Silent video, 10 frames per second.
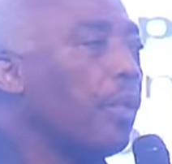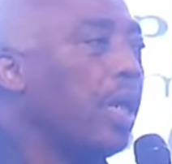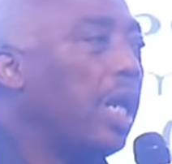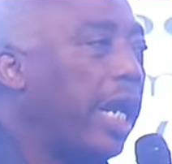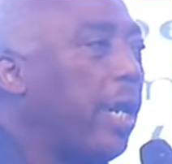
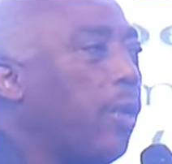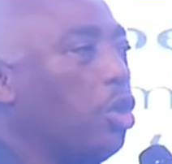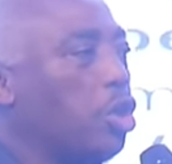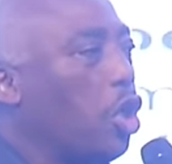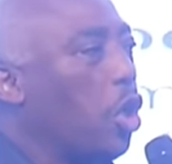he
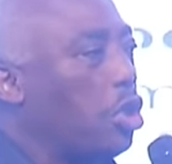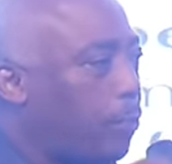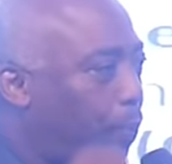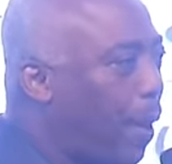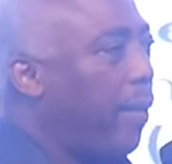who sows
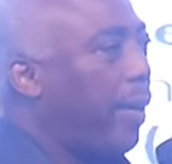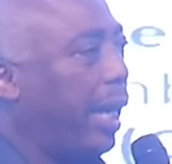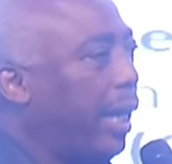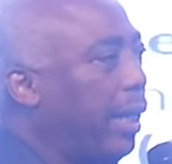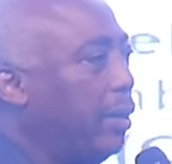
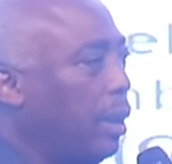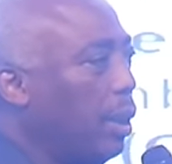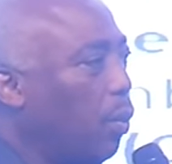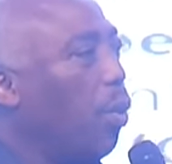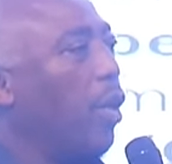sparingly
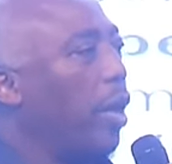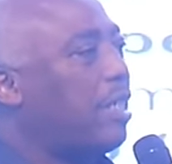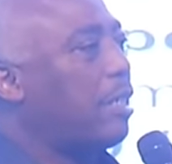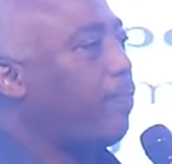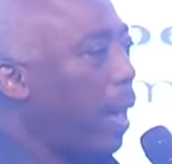will reap
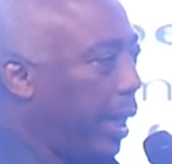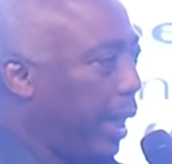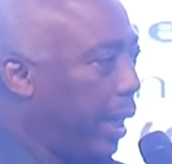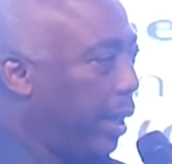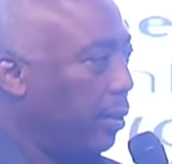sparingly.